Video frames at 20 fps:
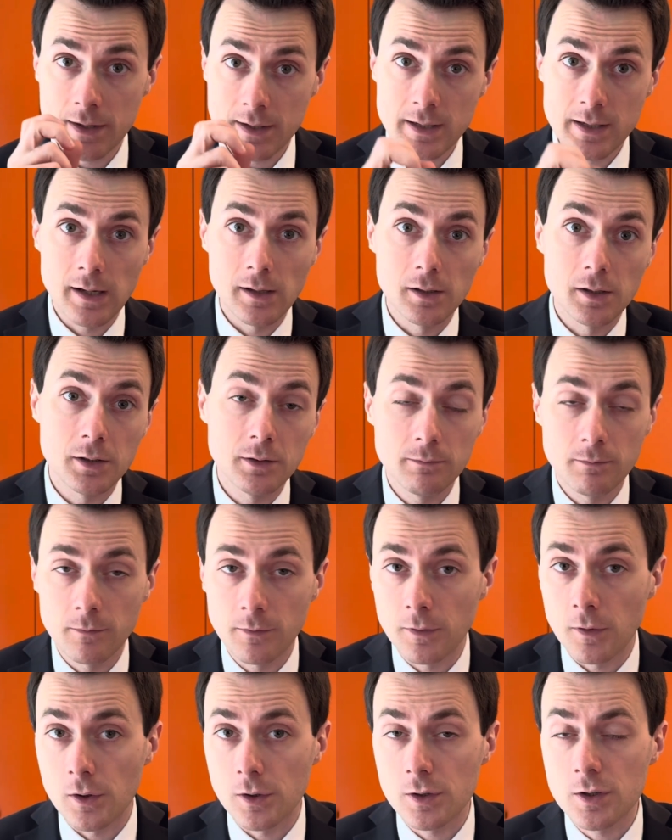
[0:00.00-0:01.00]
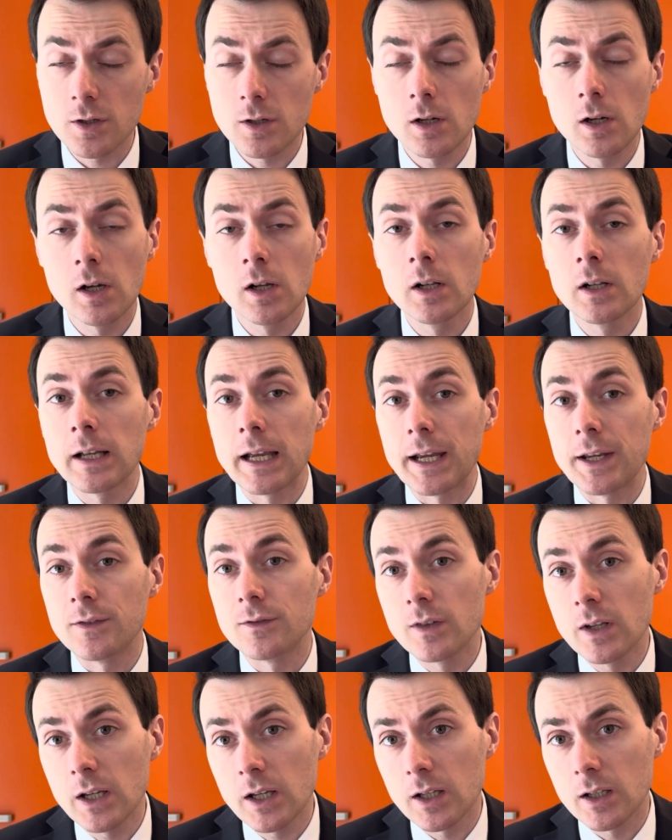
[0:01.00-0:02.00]
seller first, and
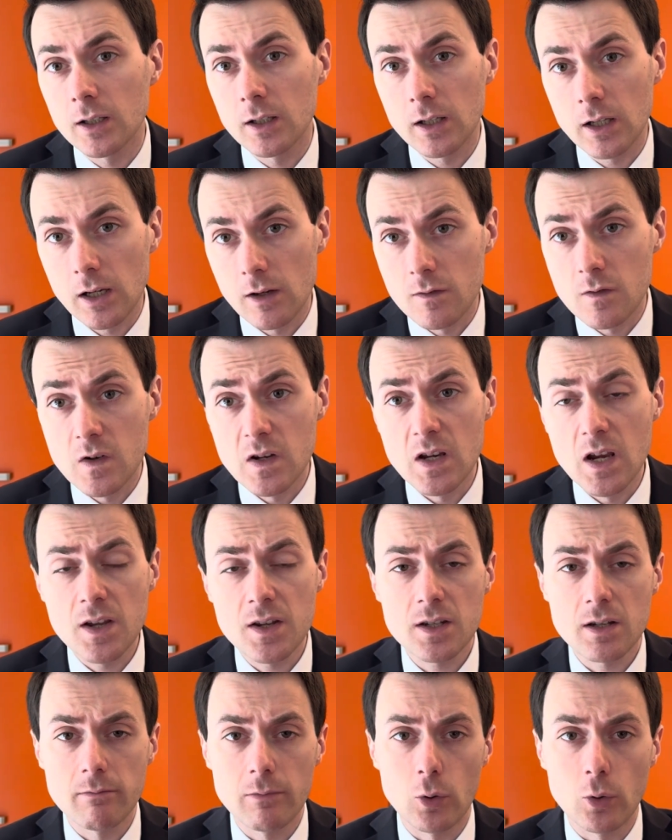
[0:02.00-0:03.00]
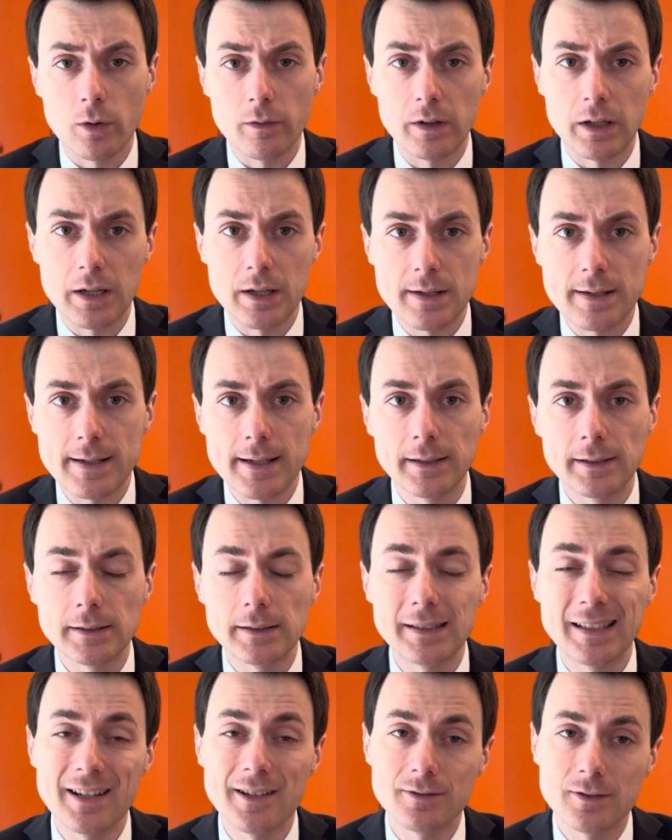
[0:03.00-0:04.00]
then if he is a motivated
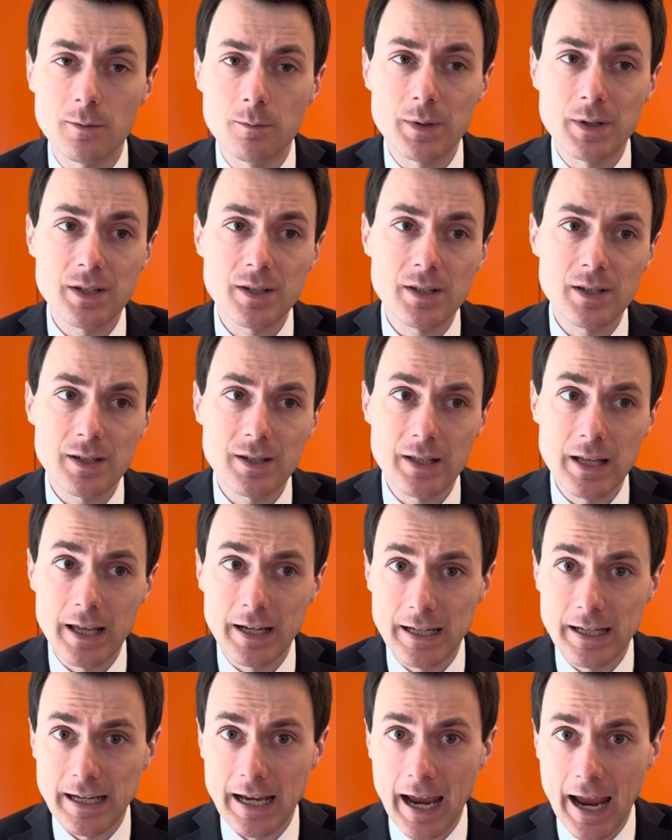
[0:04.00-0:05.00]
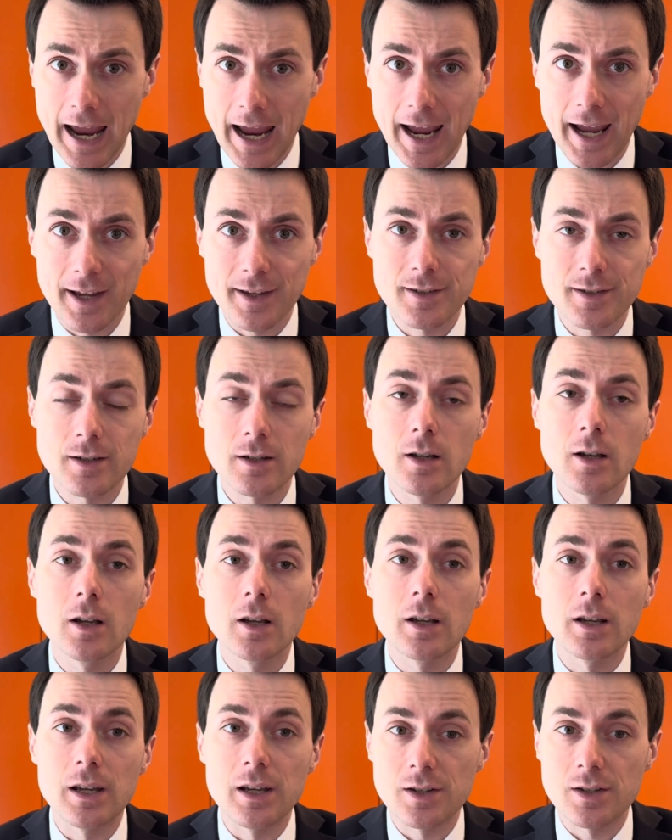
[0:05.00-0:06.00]
seller, if the business that he has
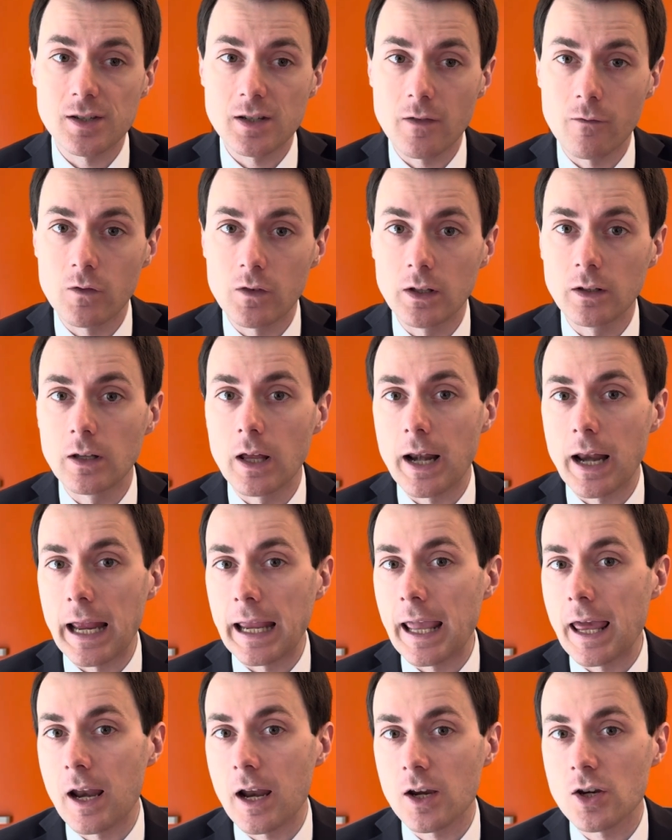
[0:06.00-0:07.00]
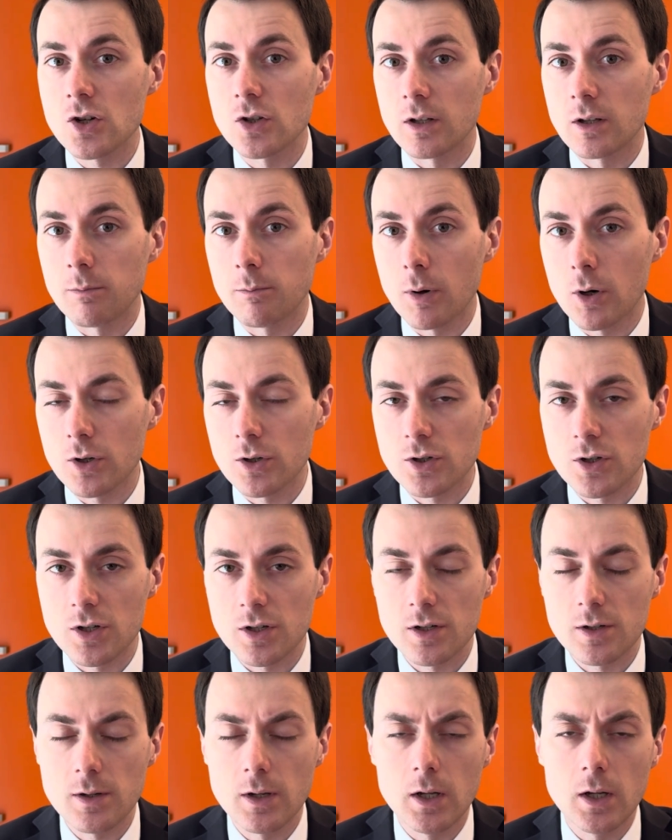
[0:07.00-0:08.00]
is something that I can actually
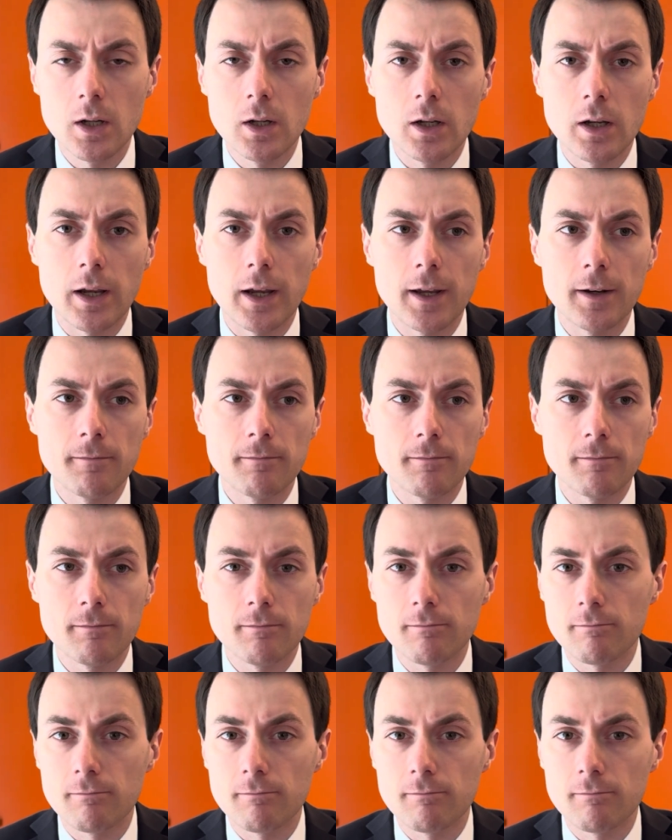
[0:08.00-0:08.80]
purchase. And